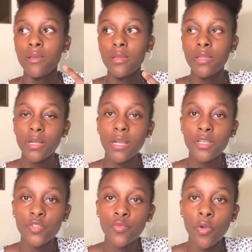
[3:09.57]
in a
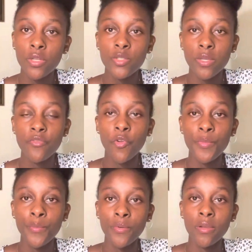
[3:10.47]
classroom, only 24
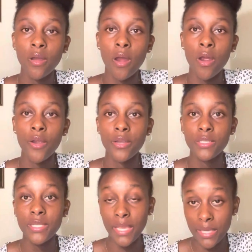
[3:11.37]
people are
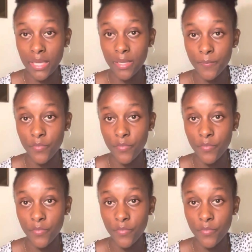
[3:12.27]
taken.